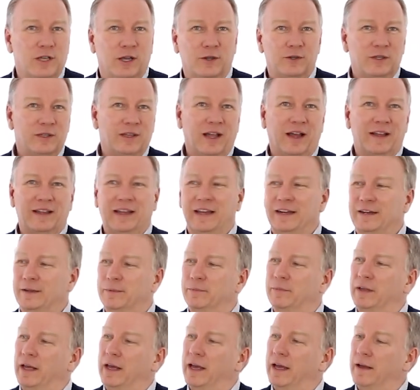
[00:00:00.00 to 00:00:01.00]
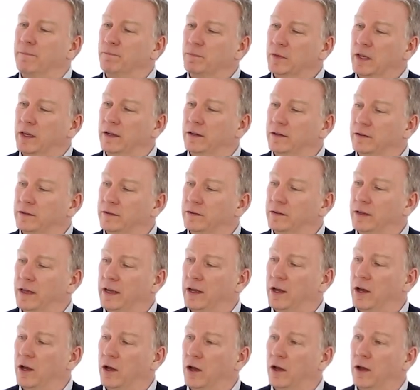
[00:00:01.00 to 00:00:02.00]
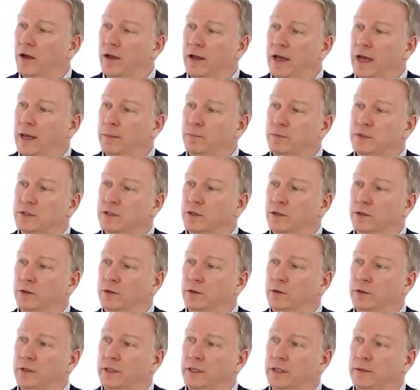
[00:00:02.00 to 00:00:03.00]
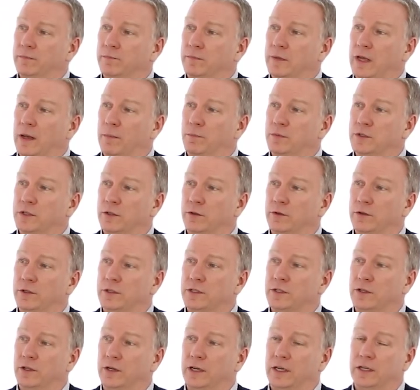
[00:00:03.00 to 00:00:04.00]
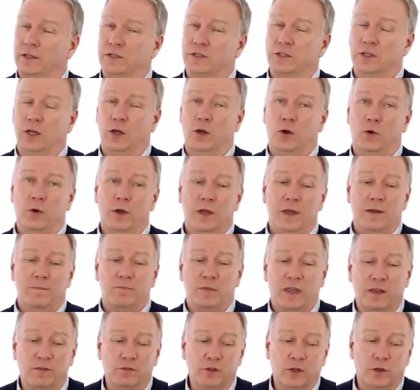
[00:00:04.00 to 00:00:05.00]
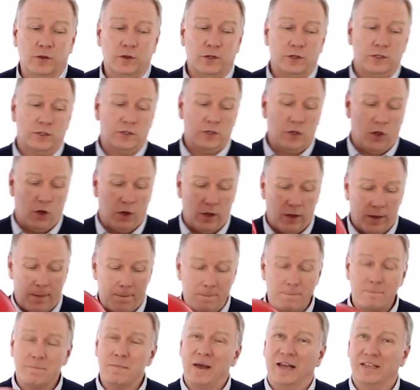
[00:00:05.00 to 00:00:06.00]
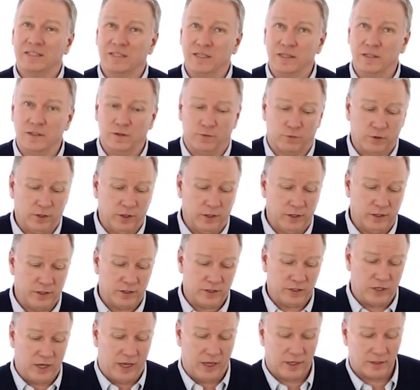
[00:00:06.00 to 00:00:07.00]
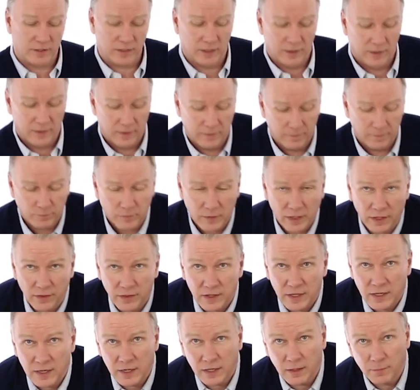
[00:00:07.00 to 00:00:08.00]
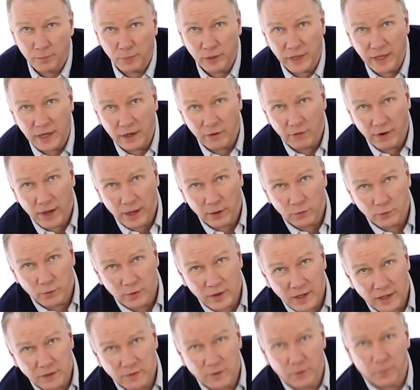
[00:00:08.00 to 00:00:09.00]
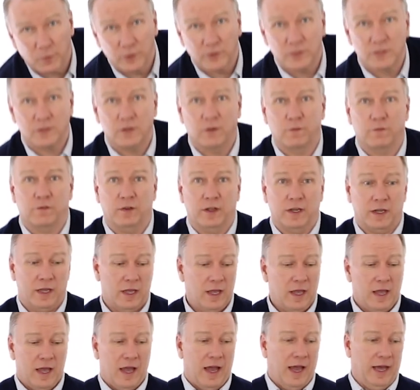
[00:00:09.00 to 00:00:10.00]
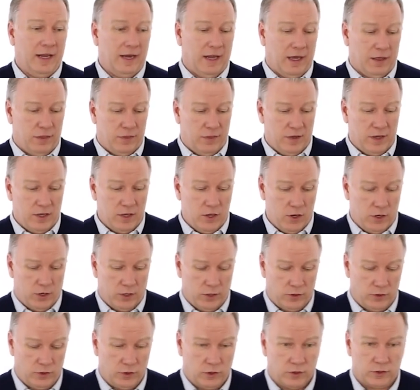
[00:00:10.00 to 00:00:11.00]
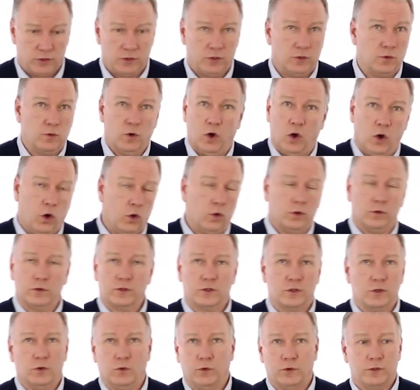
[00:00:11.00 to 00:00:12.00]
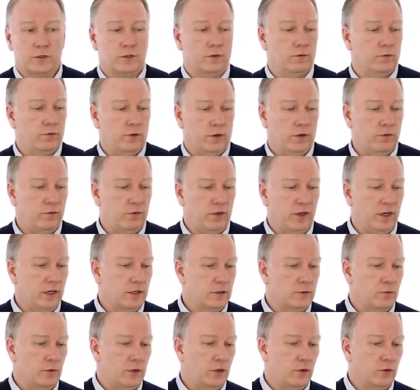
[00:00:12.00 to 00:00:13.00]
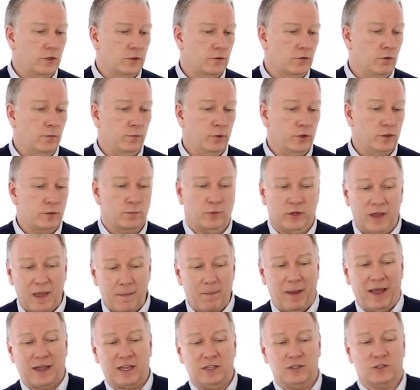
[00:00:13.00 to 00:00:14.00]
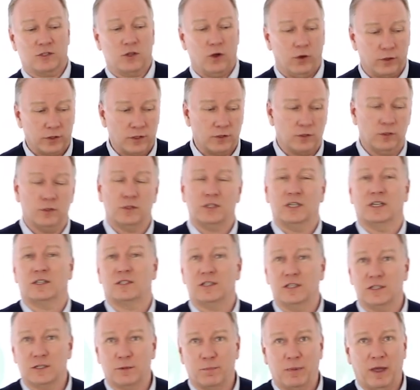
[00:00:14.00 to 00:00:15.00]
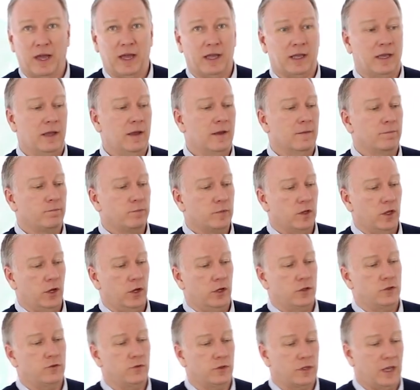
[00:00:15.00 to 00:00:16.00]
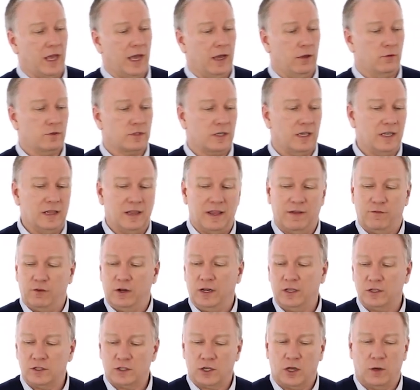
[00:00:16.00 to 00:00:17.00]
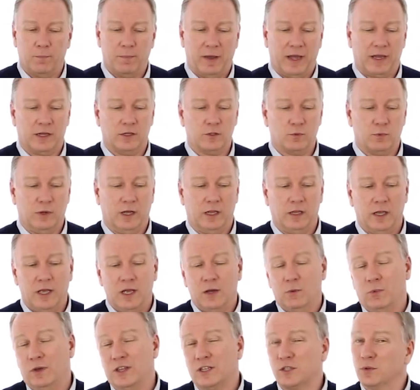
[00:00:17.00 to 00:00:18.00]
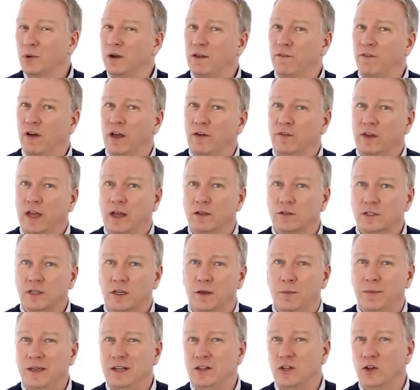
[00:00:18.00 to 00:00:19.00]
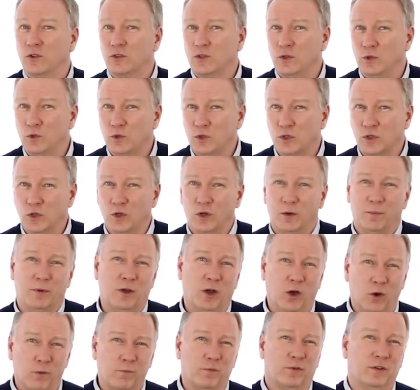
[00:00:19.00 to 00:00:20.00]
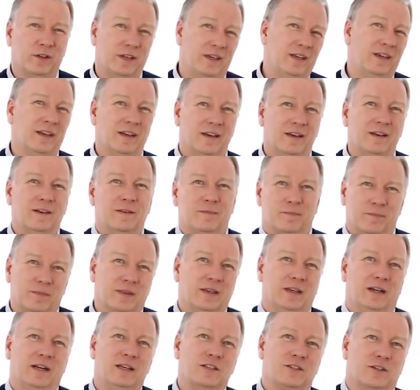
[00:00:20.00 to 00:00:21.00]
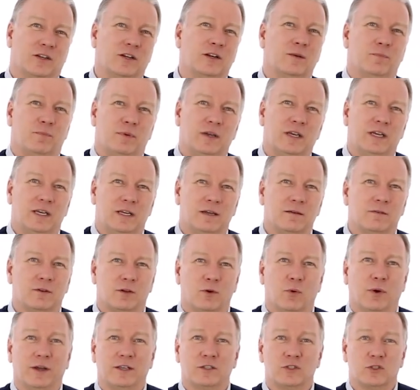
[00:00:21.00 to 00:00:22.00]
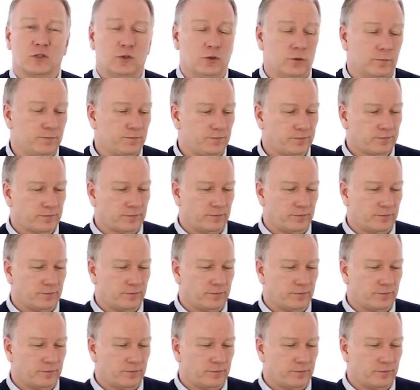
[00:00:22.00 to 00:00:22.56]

How did that get up there? And they are absolutely stunning. So even though there's not masses of colours yet, I think you can play around with that double stuffing, and I think you can just do all sorts of things with those chrome balloons. But they're back in stock. The 260s are back. The 100 count 11-inch are back as well. When the 25 counts come in, not too sure, but hopefully it is going to be quite soon.